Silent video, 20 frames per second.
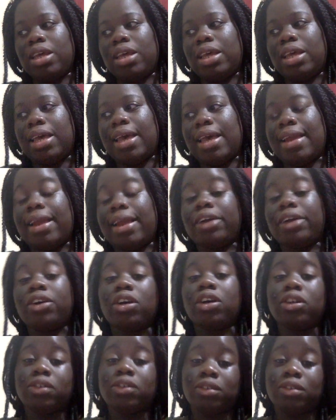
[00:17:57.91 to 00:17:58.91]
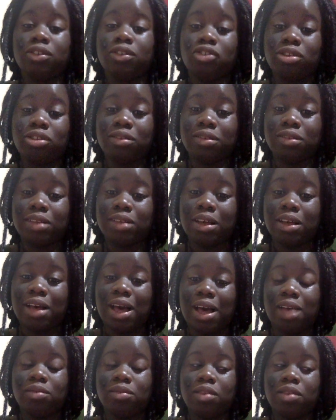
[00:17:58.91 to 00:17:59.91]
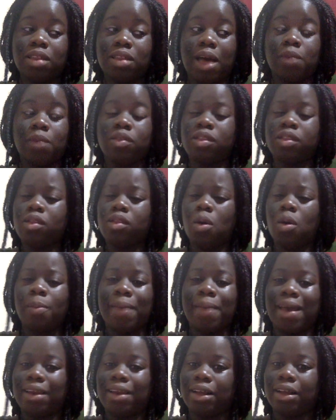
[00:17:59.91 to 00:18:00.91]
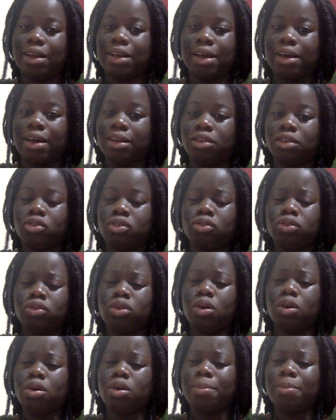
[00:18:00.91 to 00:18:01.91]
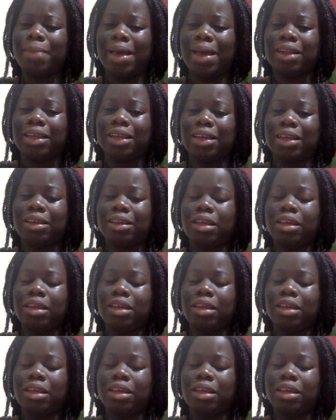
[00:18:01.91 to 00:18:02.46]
And I cursed Jesus out. I was so mad at God. So mad. Like,